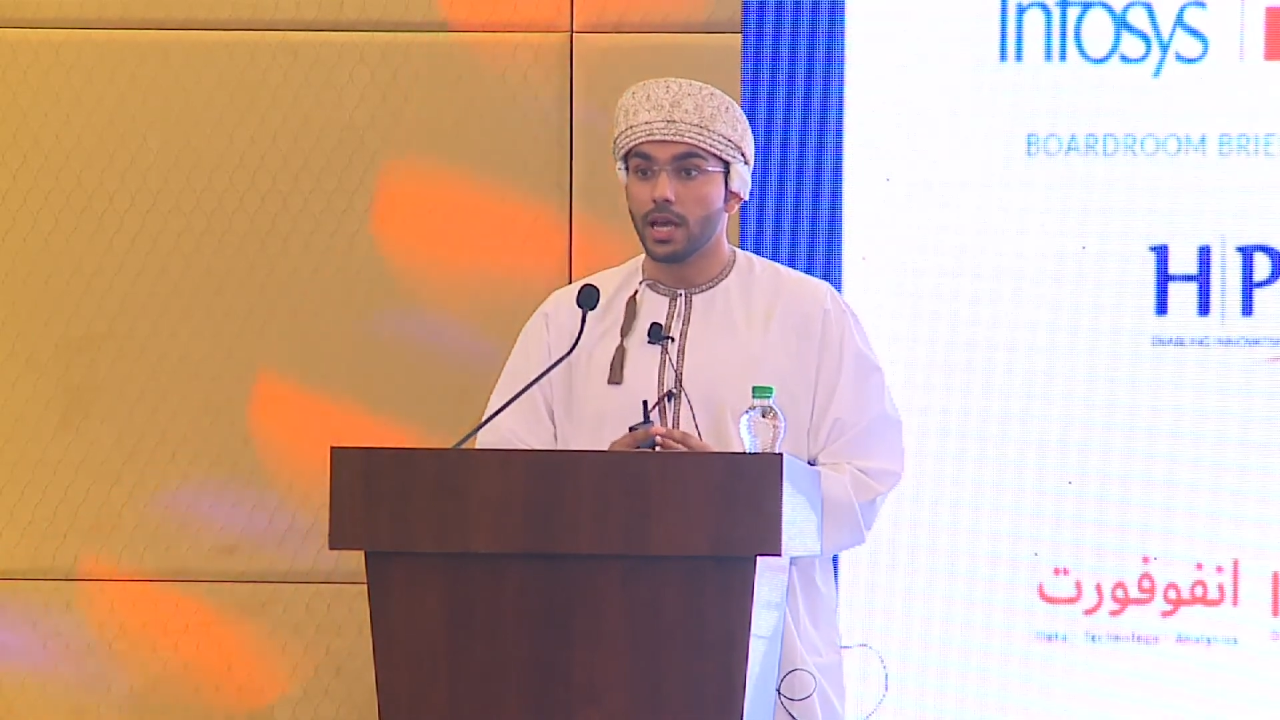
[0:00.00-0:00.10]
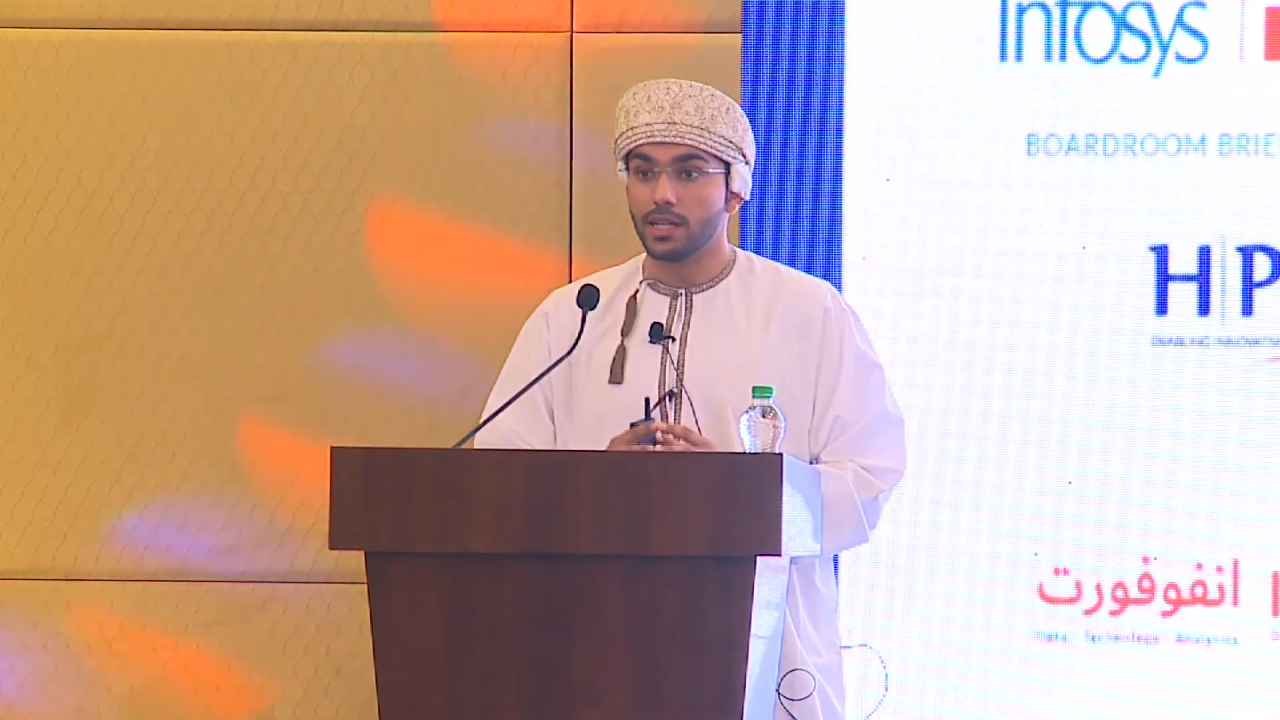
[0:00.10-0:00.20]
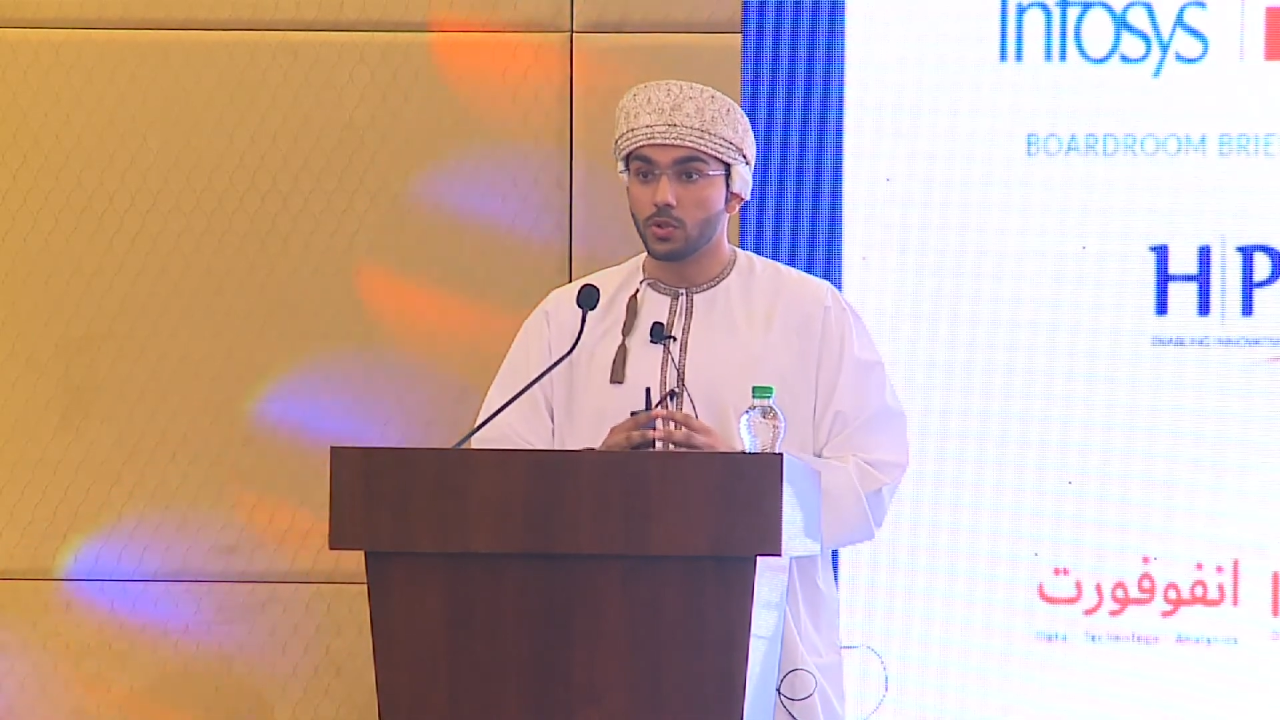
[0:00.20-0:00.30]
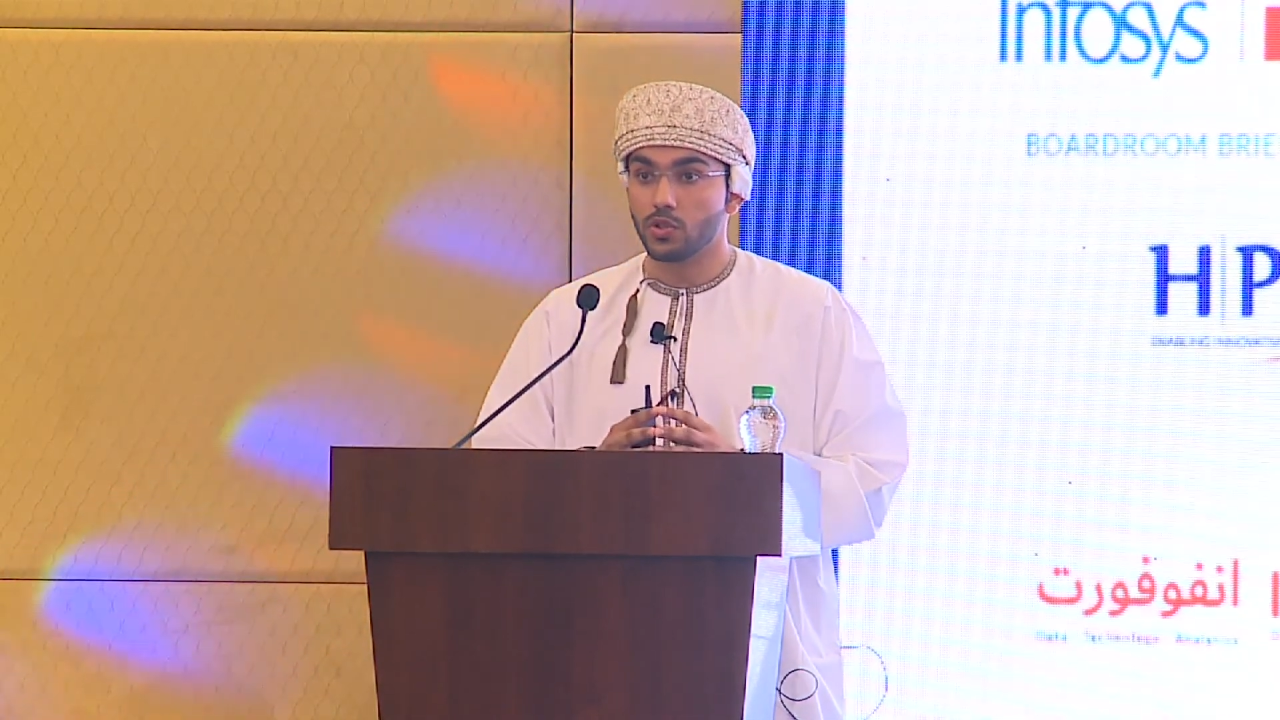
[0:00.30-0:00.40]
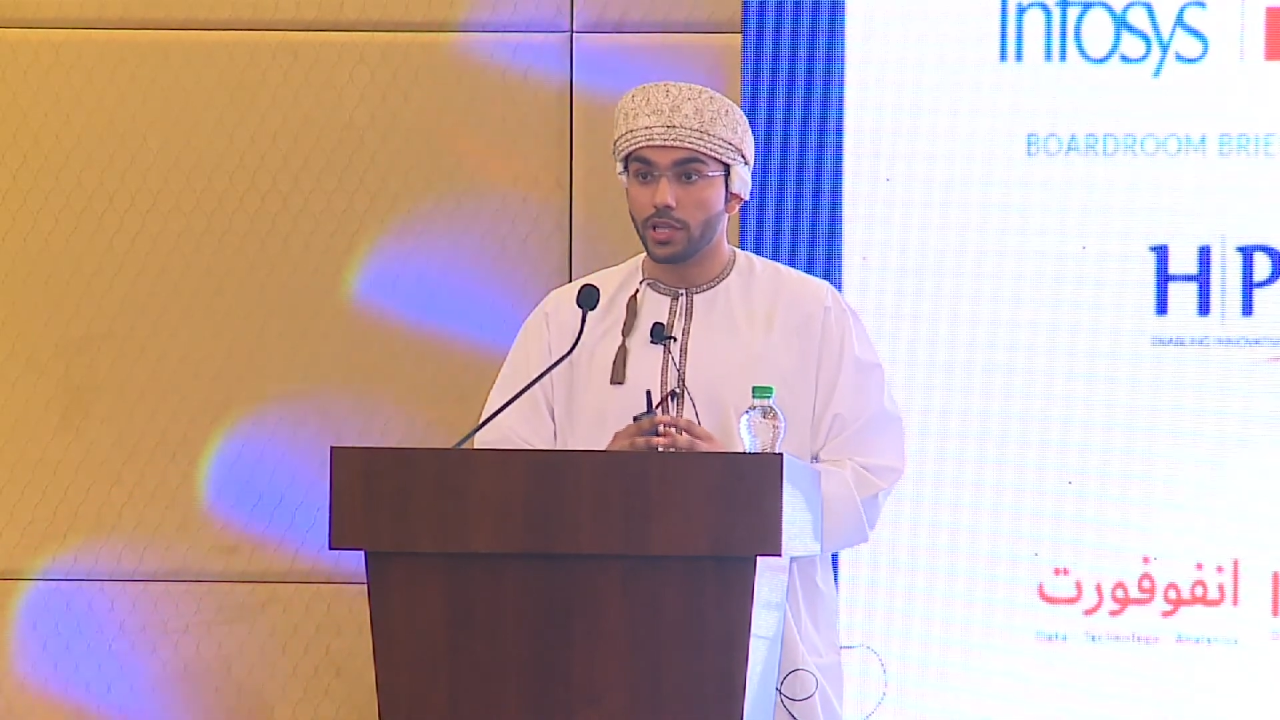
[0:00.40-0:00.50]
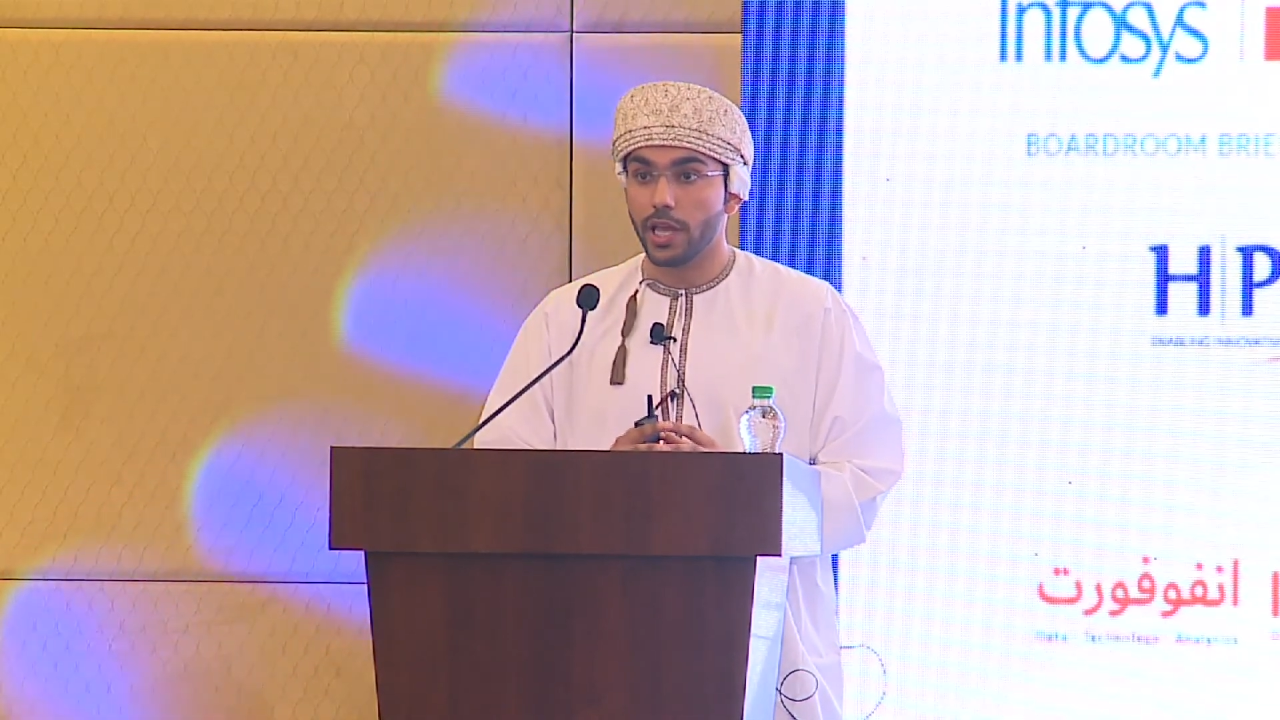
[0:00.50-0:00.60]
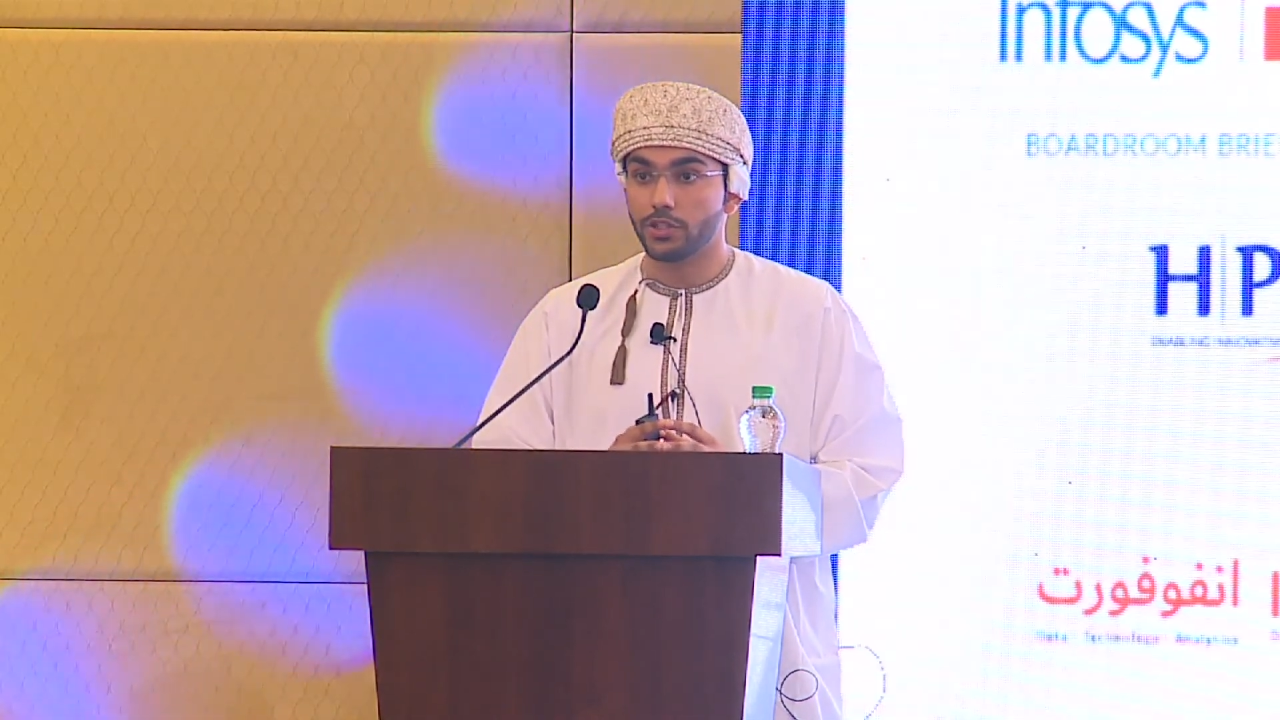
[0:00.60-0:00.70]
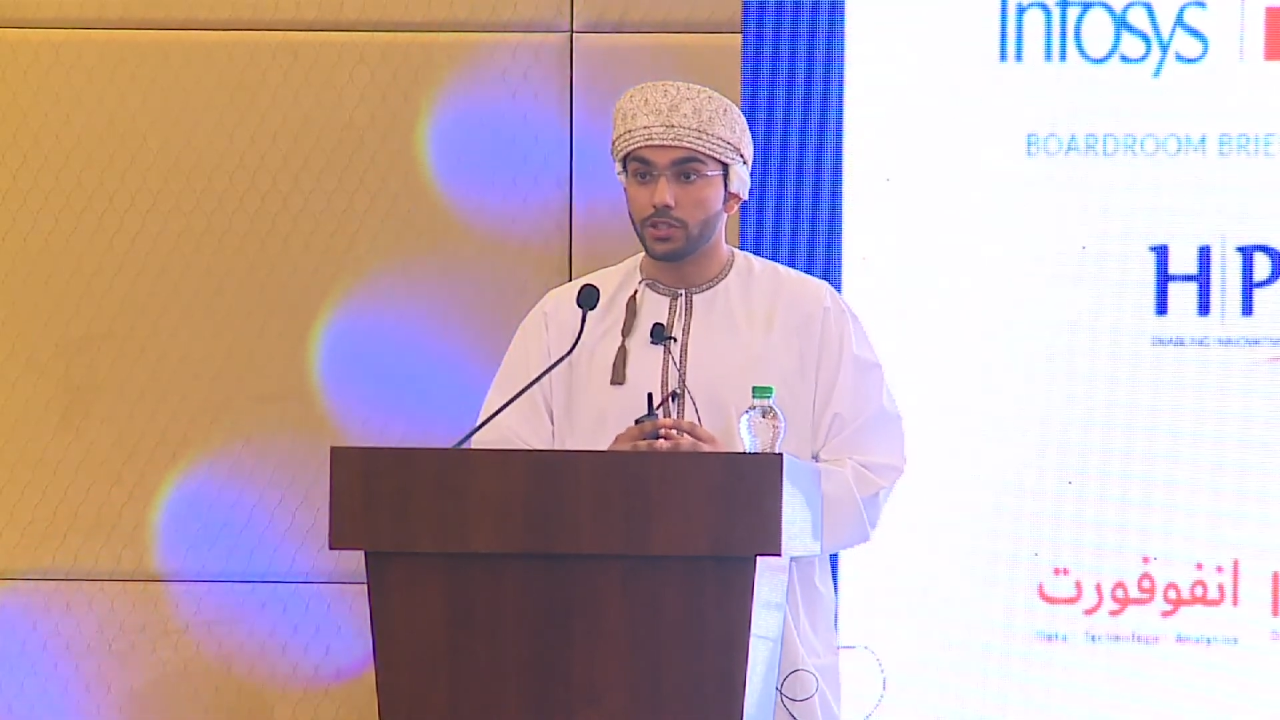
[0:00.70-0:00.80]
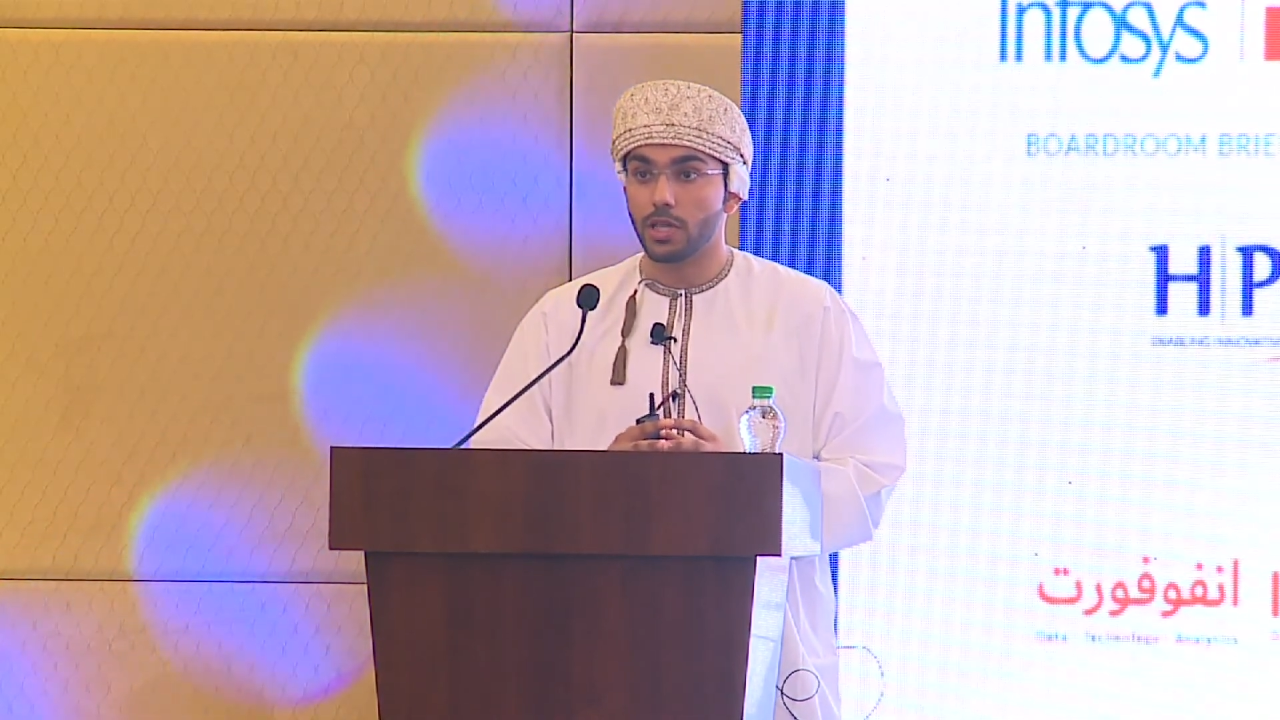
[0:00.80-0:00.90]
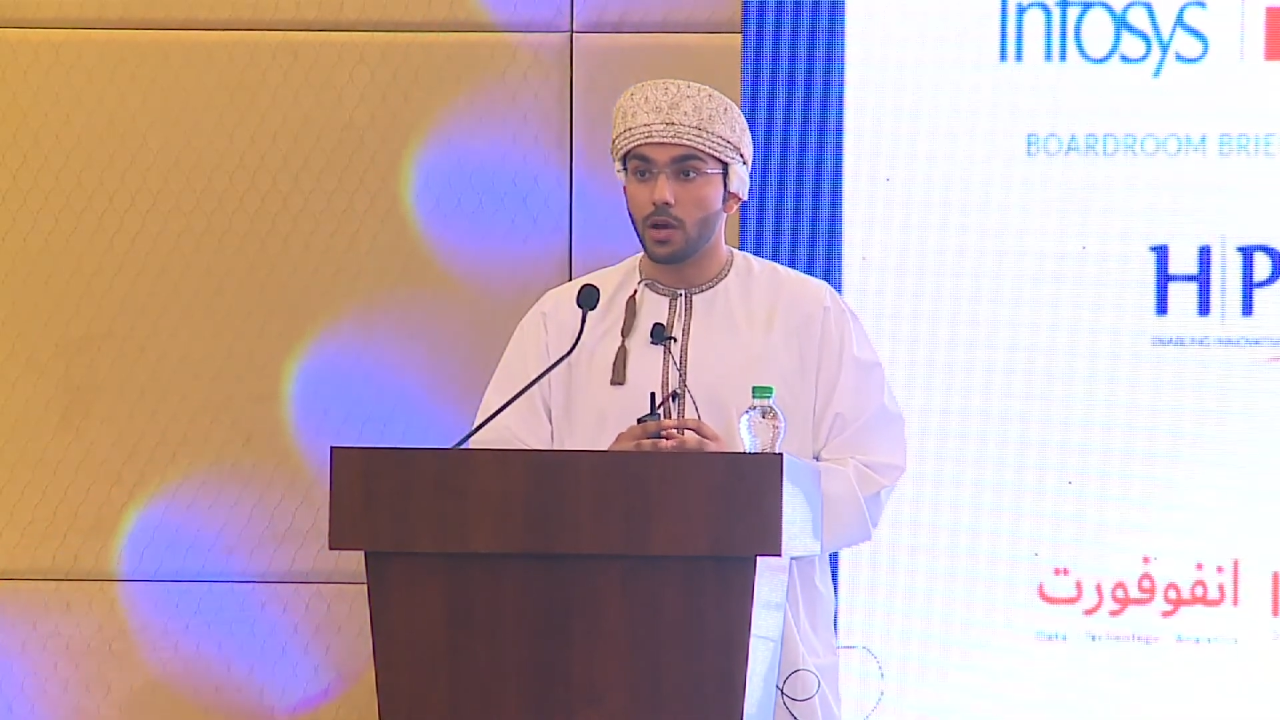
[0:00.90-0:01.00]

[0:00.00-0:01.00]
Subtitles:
association